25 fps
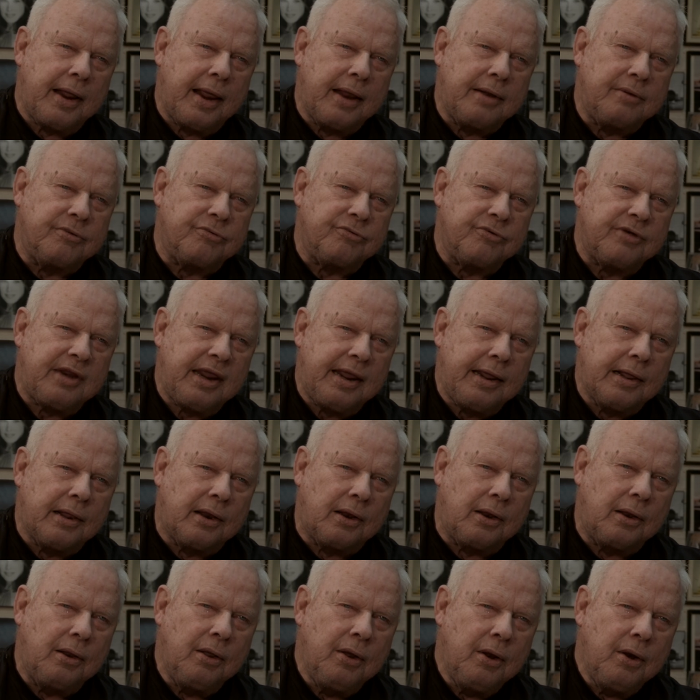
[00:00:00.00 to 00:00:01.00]
and
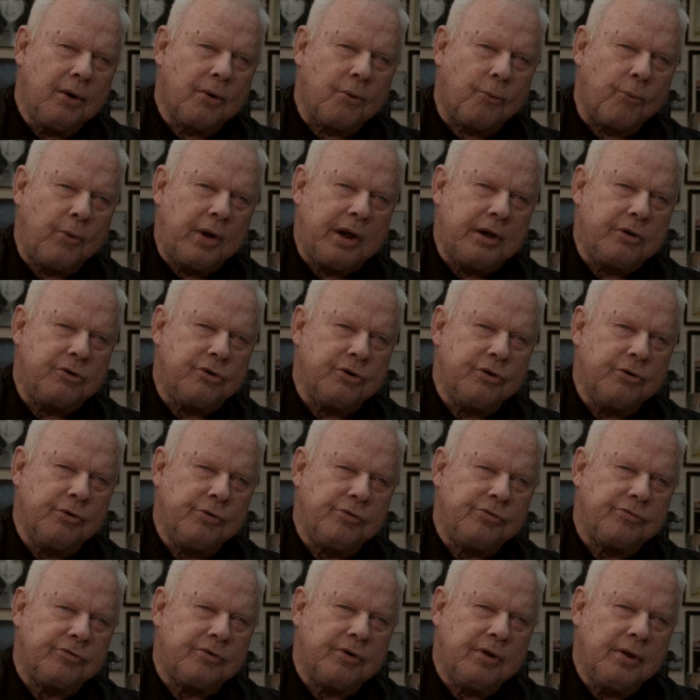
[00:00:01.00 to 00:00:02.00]
steel
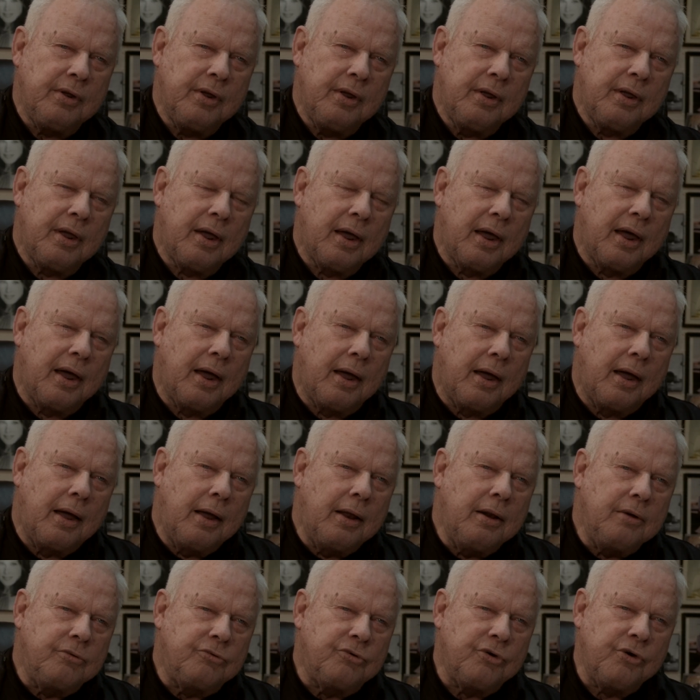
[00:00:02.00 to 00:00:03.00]
reduced
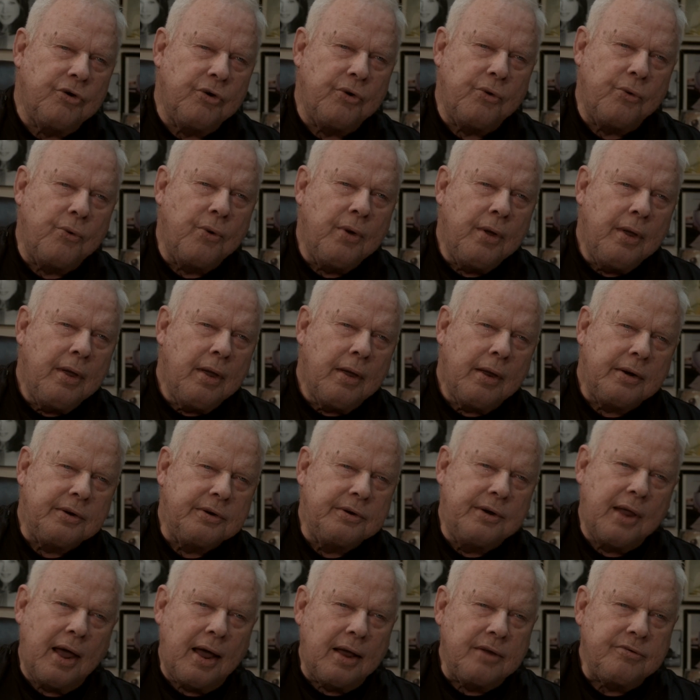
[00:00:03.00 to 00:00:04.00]
to
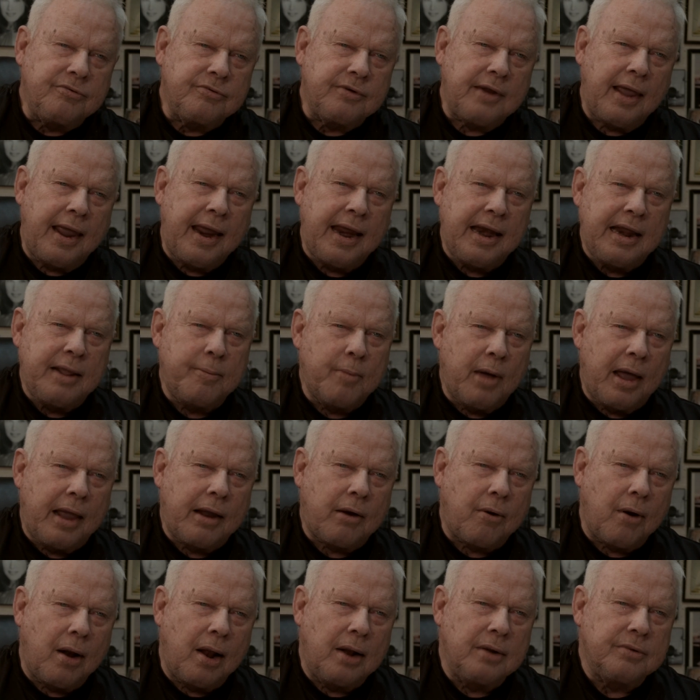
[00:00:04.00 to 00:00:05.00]
dust 80
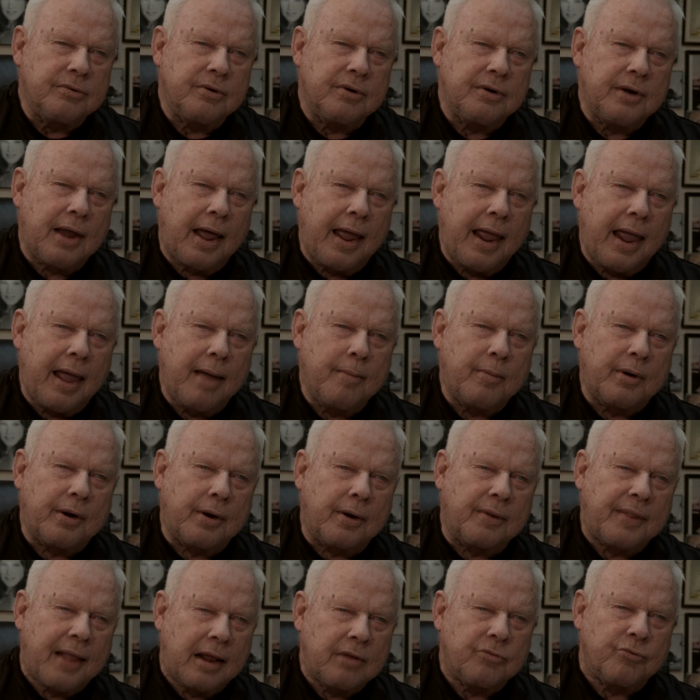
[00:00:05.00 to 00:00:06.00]
microns in
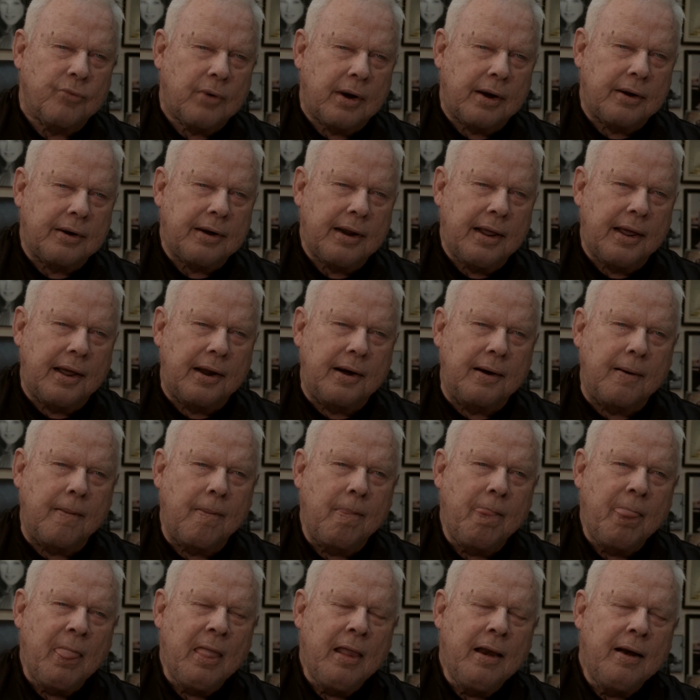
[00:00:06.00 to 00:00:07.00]
diameter. That's what it did.
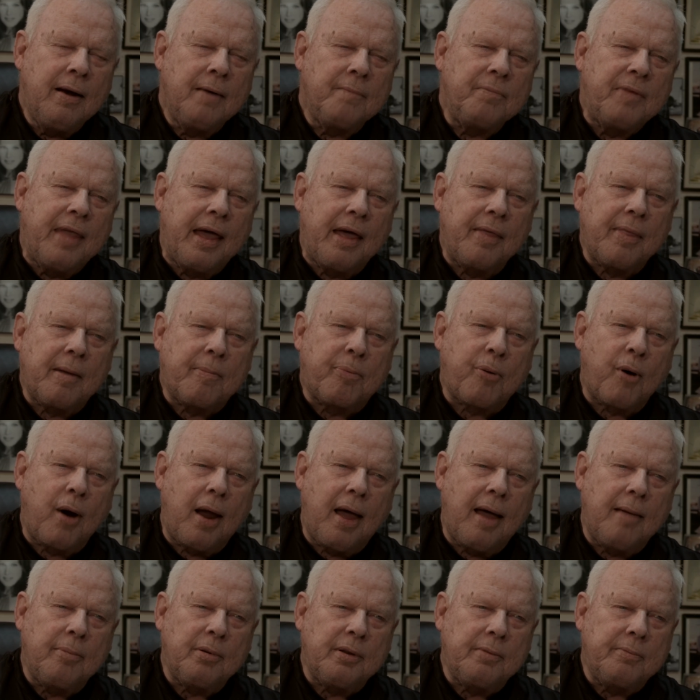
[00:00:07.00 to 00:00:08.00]
Now the
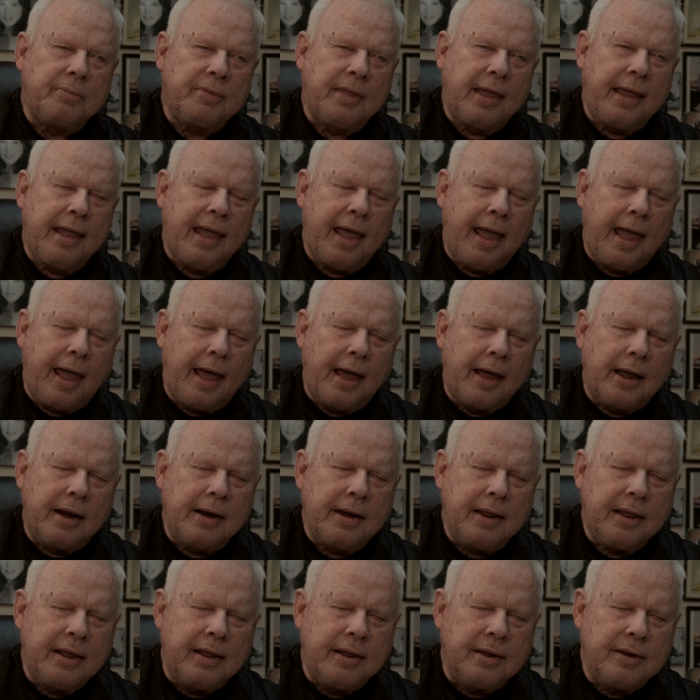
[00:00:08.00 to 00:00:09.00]
problem they
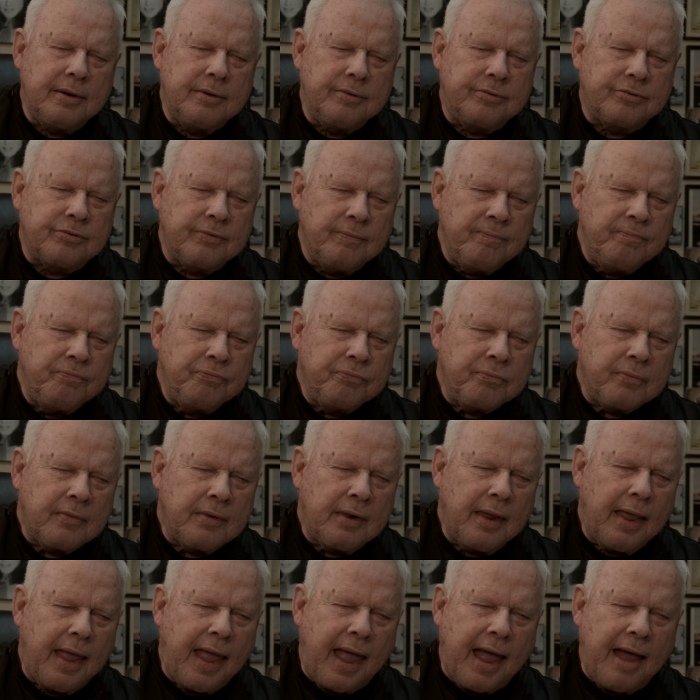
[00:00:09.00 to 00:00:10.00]
had is
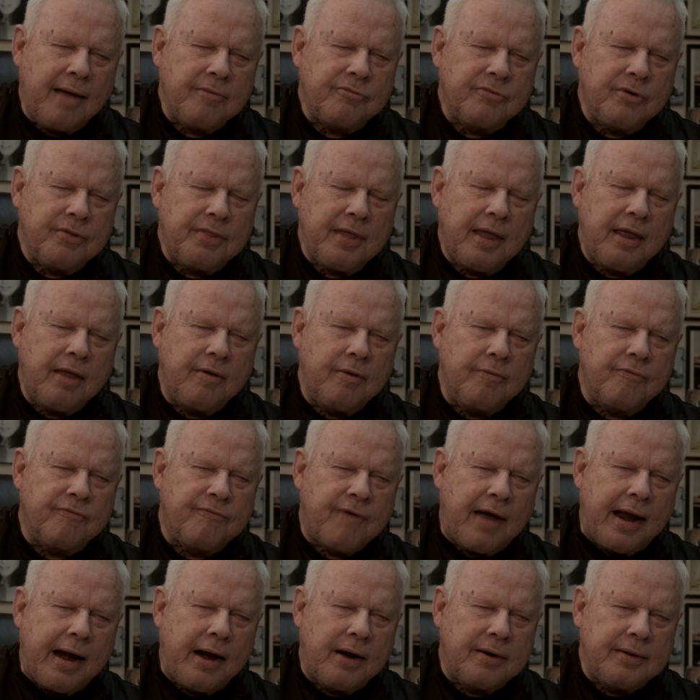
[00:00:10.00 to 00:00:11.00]
after they
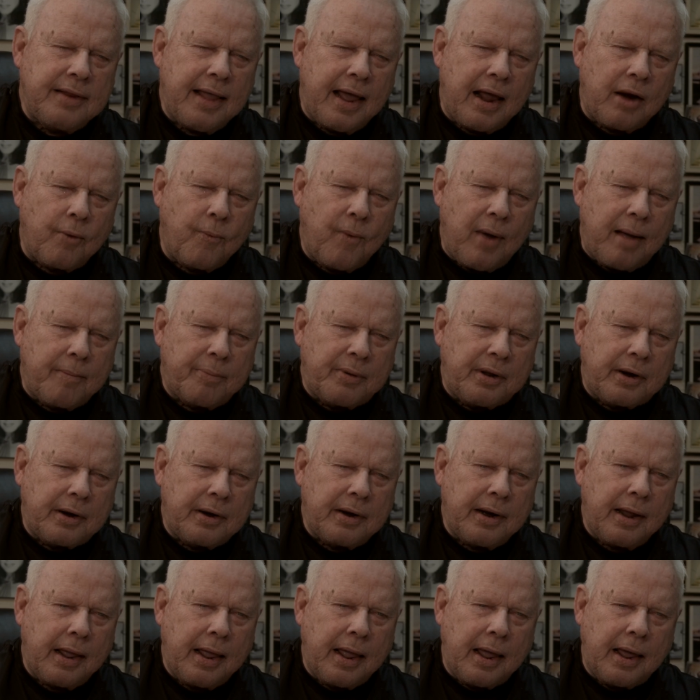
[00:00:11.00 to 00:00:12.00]
fired that
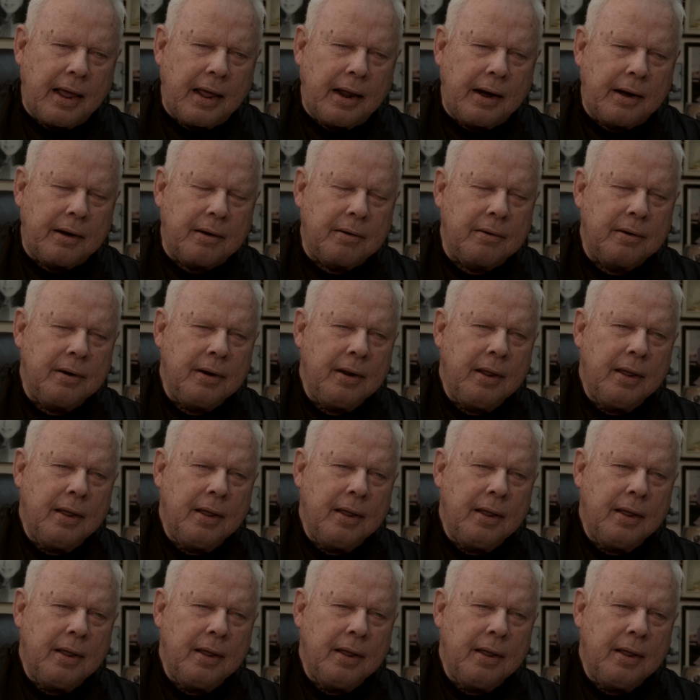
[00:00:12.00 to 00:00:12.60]
weapon and